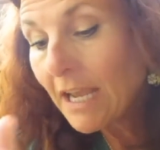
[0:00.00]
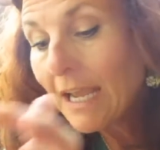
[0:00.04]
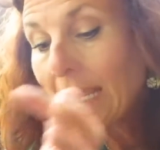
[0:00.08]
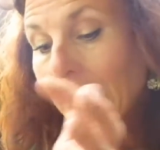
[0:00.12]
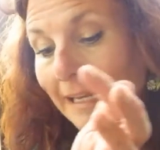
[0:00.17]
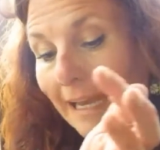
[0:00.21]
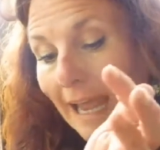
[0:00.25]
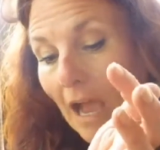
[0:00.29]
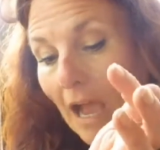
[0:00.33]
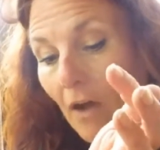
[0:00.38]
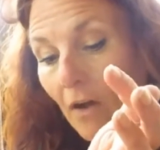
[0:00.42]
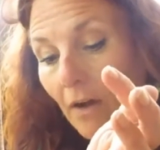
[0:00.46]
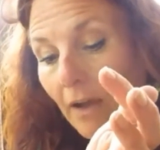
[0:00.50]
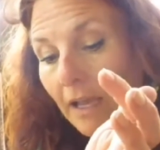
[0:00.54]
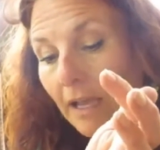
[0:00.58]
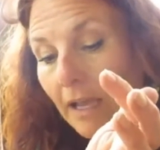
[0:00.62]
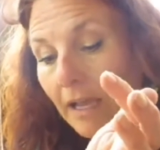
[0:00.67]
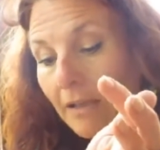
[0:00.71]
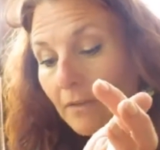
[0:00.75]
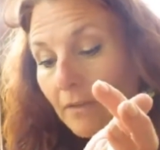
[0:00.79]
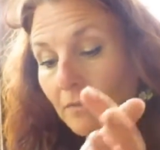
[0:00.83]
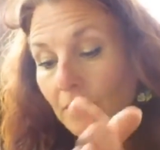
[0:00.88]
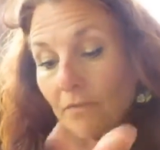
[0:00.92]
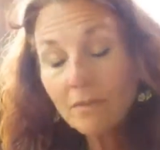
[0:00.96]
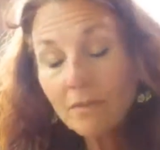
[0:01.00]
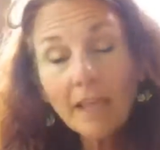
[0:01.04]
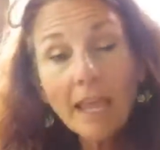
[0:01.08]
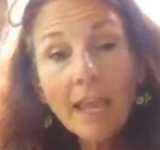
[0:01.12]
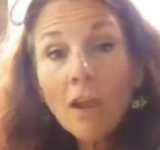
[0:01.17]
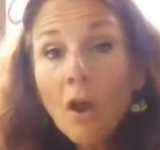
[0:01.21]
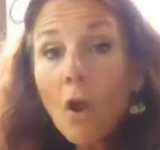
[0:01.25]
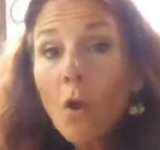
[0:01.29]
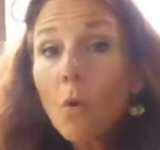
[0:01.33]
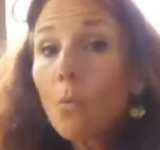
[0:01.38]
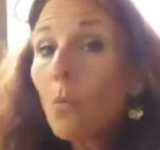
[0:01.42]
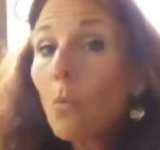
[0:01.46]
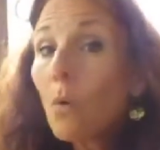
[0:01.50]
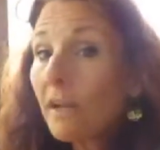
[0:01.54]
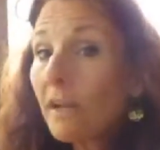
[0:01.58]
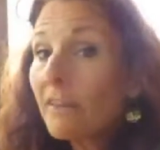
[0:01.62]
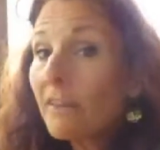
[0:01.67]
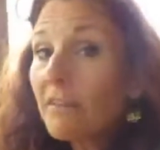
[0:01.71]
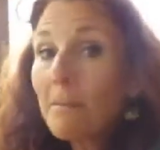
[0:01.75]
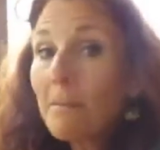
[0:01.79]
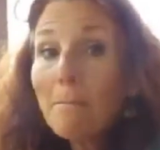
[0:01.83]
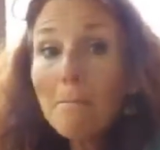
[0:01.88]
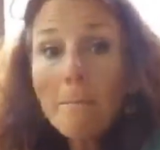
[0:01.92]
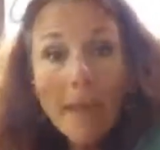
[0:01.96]
Now, they are one of
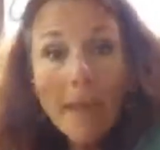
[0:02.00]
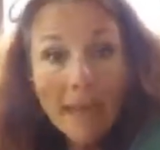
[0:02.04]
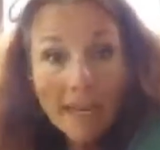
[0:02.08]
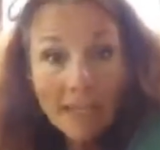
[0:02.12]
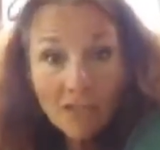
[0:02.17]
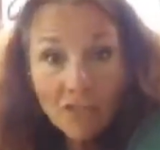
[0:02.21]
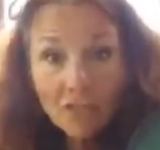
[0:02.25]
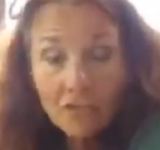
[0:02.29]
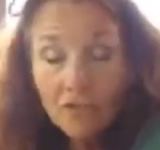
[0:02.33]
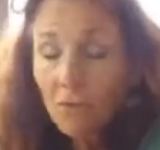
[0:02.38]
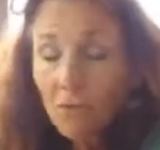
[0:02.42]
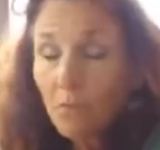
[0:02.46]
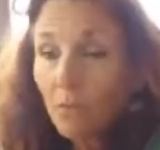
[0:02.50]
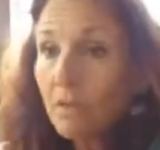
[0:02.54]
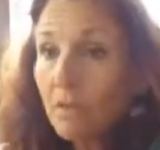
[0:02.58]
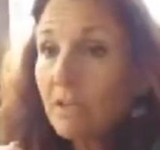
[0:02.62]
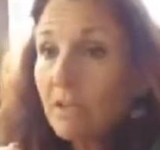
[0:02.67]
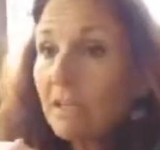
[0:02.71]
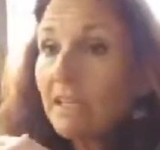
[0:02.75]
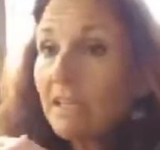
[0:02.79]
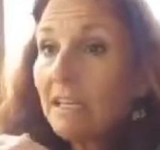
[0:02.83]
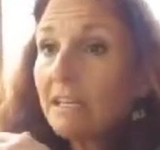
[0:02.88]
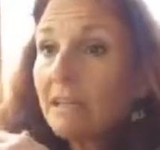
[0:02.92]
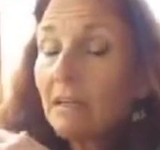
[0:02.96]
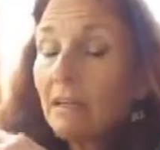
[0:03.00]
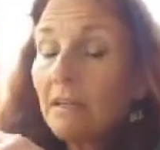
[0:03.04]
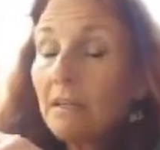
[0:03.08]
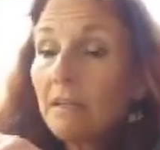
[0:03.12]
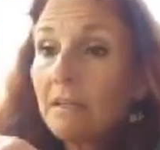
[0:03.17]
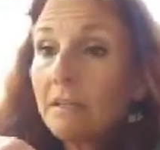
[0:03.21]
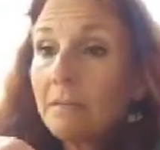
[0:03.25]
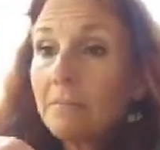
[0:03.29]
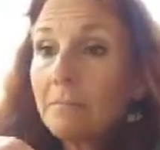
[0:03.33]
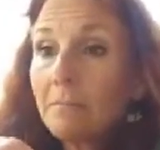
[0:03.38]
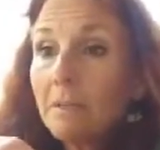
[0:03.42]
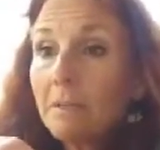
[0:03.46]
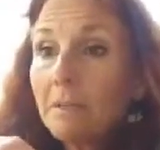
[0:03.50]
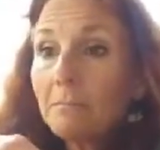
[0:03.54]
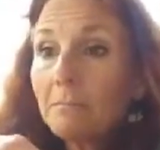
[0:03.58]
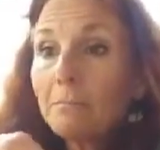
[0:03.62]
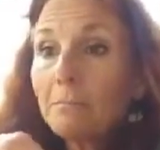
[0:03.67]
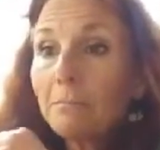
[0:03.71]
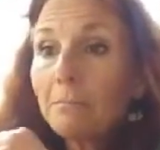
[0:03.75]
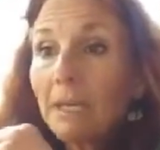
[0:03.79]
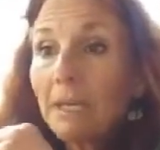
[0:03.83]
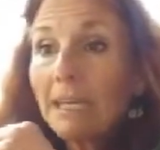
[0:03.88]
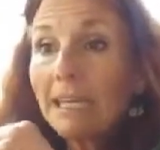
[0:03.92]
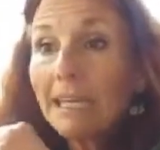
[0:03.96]
the major, they're one of the um,
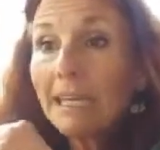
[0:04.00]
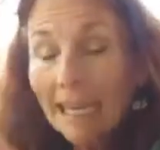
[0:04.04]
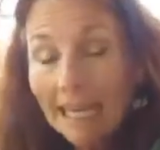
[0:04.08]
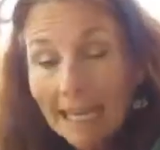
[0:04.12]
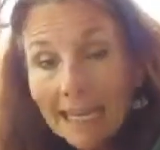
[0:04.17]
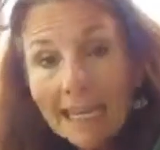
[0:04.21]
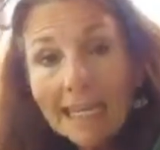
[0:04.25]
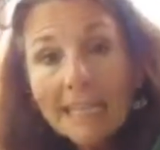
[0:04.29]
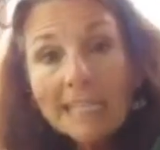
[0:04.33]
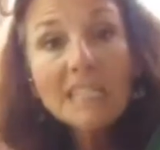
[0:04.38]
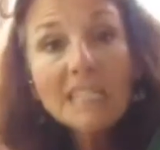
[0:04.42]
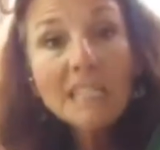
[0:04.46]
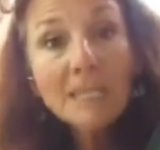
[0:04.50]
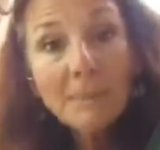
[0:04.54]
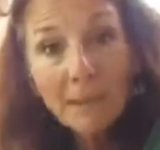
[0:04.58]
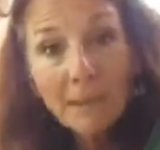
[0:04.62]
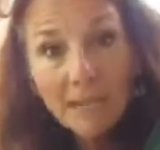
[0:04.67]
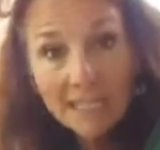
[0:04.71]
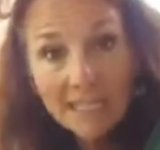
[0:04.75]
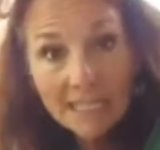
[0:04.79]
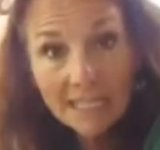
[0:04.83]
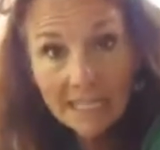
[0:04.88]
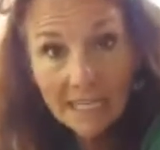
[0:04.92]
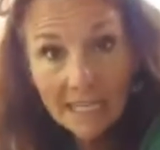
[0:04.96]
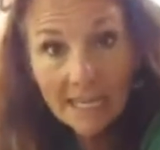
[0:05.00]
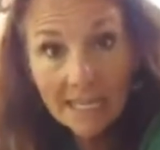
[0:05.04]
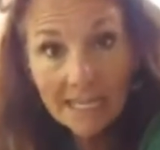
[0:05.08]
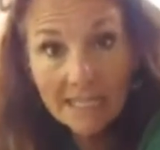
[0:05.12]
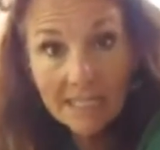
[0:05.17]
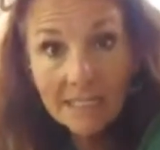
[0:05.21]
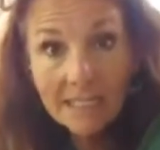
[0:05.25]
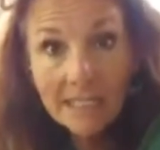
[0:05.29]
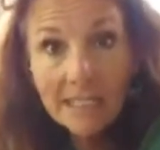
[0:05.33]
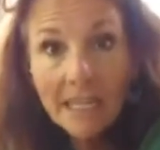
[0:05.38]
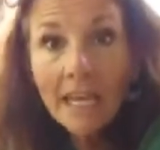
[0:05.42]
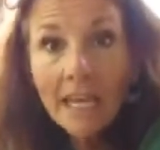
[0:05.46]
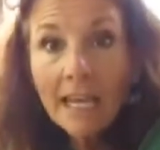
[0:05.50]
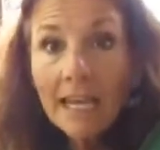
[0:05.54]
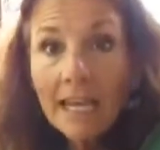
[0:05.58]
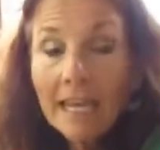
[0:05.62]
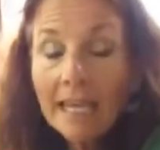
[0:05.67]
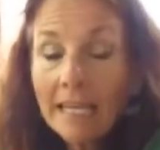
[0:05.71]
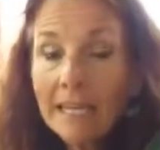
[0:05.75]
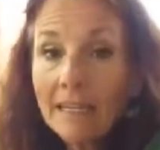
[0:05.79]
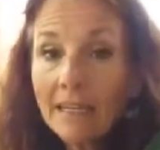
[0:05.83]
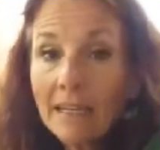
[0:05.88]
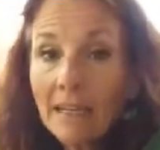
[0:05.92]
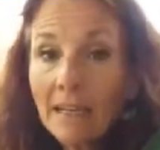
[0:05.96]
beginning species
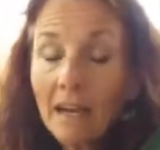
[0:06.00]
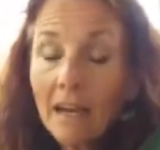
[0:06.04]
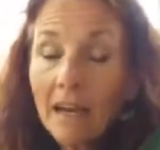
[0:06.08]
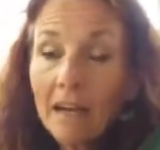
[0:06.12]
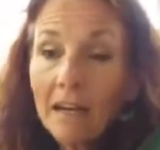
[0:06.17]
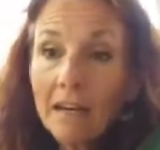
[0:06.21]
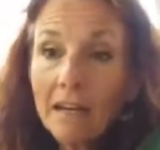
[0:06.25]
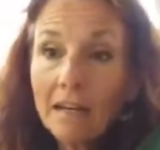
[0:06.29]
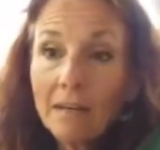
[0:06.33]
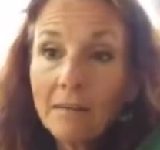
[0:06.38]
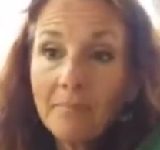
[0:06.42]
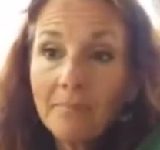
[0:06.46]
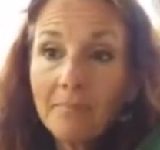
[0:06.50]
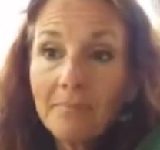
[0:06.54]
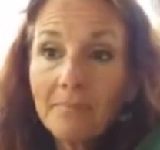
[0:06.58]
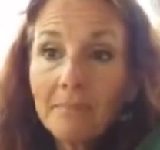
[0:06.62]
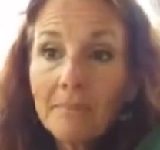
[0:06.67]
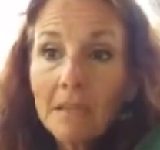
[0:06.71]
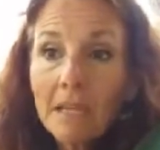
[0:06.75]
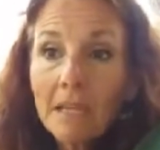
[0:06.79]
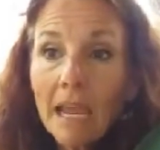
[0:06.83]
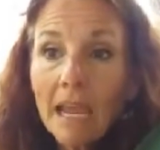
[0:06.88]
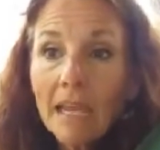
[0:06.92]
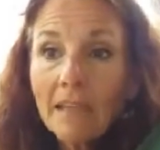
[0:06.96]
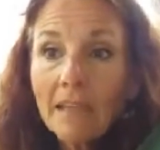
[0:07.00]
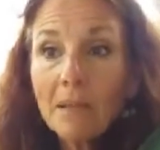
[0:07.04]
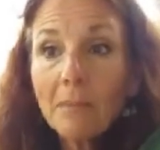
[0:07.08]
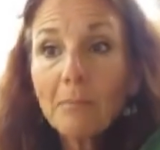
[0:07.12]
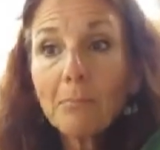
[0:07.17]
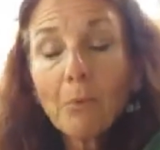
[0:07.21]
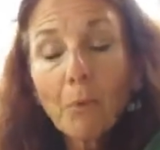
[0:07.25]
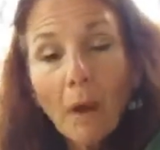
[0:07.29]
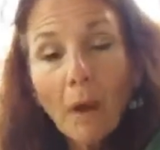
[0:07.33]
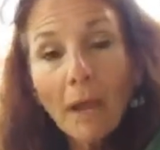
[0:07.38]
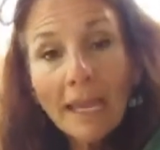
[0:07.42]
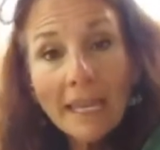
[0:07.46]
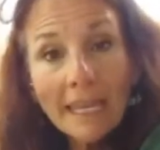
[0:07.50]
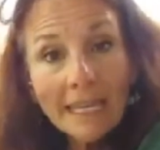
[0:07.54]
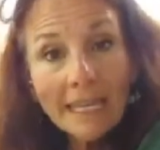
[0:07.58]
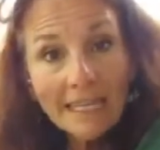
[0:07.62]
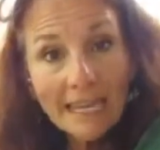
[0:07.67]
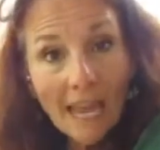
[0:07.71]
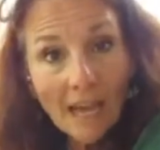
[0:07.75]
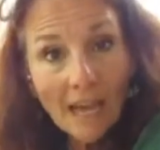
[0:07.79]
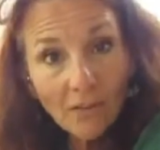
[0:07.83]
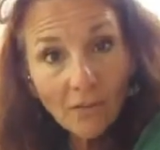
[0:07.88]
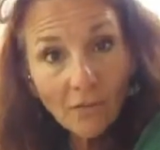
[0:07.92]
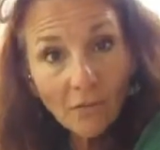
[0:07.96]
in. Um, in the breaking
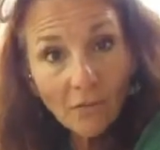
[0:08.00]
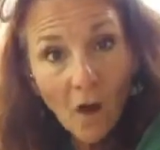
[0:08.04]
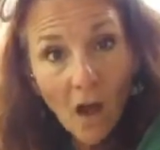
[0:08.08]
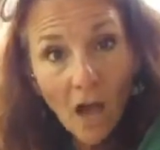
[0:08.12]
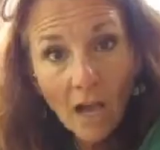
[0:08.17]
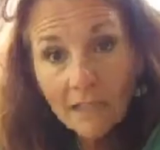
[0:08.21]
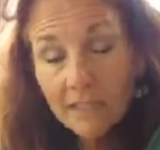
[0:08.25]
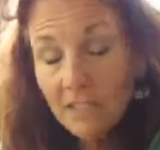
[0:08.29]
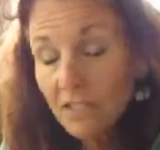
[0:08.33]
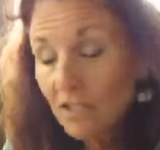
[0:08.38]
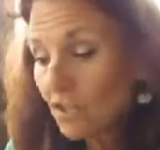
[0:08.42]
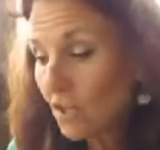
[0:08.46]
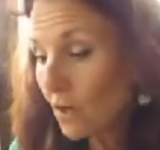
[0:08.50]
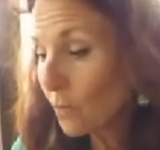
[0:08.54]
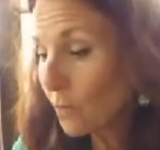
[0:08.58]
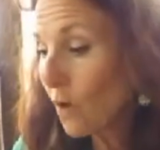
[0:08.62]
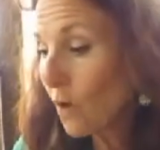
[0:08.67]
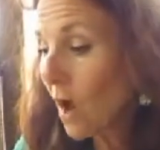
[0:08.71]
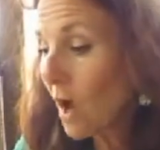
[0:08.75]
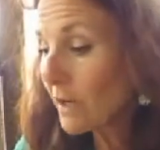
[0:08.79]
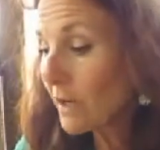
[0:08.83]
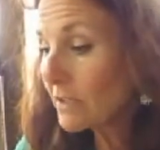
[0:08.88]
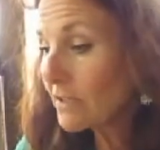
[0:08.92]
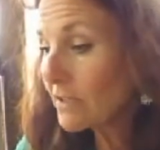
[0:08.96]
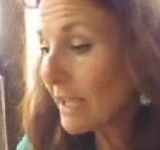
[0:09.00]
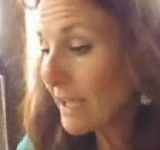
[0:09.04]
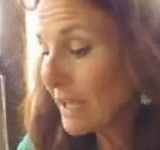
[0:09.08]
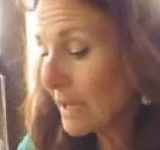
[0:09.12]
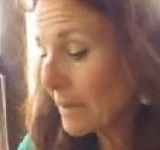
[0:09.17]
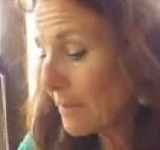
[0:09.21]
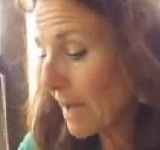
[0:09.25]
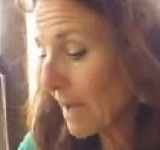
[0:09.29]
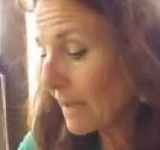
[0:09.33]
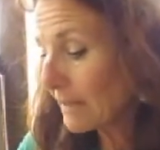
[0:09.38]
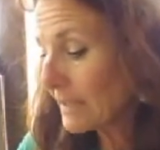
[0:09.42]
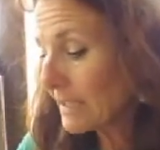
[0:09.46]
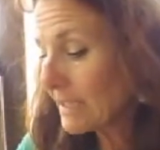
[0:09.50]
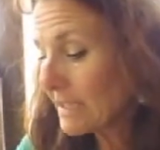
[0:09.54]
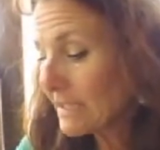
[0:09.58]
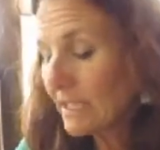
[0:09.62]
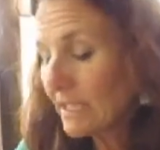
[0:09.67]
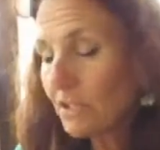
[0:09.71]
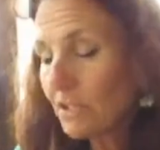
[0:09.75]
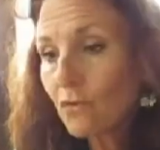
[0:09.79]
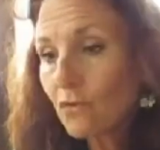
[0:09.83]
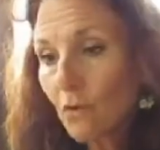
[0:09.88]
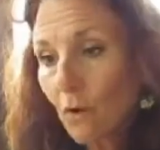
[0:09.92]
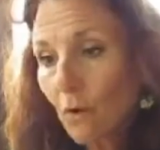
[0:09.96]
down of rocks. And so, rocks, think about these
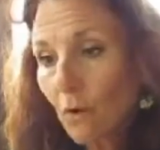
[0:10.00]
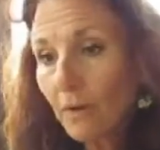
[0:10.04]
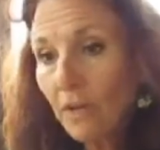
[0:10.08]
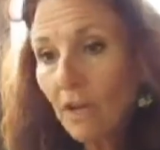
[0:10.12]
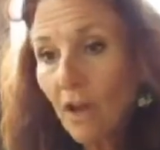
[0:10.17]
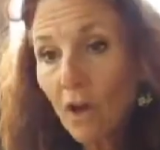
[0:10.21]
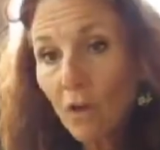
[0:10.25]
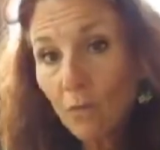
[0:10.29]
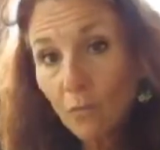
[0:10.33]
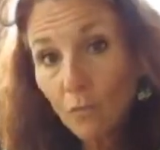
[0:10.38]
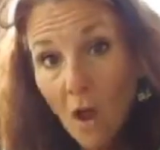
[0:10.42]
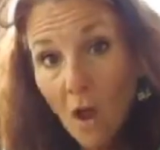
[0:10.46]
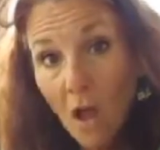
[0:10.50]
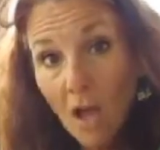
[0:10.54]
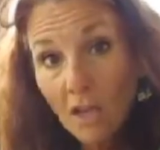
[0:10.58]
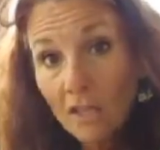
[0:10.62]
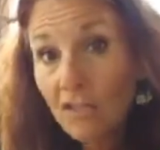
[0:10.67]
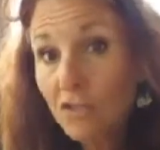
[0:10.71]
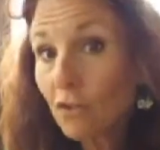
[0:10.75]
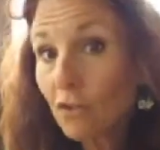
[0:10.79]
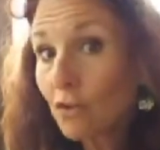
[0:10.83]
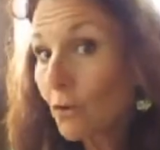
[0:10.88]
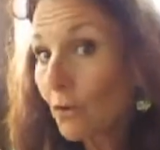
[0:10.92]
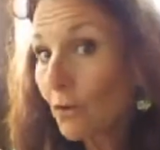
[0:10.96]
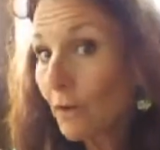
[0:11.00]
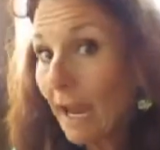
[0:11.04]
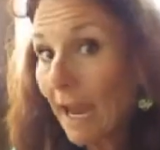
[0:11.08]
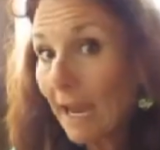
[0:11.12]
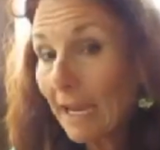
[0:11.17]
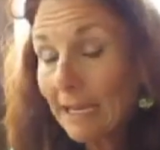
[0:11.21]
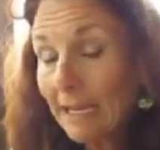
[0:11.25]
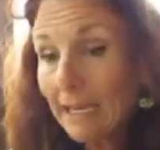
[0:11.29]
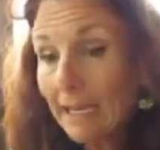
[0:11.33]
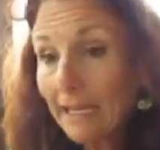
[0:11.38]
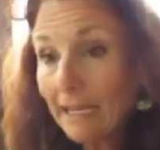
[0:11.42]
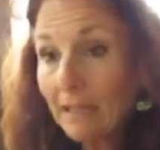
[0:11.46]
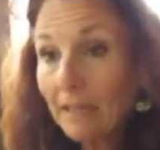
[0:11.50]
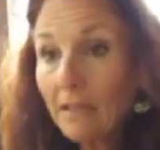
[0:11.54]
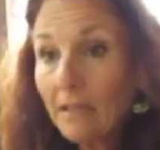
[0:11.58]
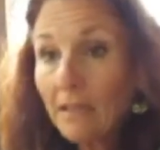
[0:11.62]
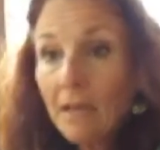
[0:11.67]
things growing on rocks. They're creating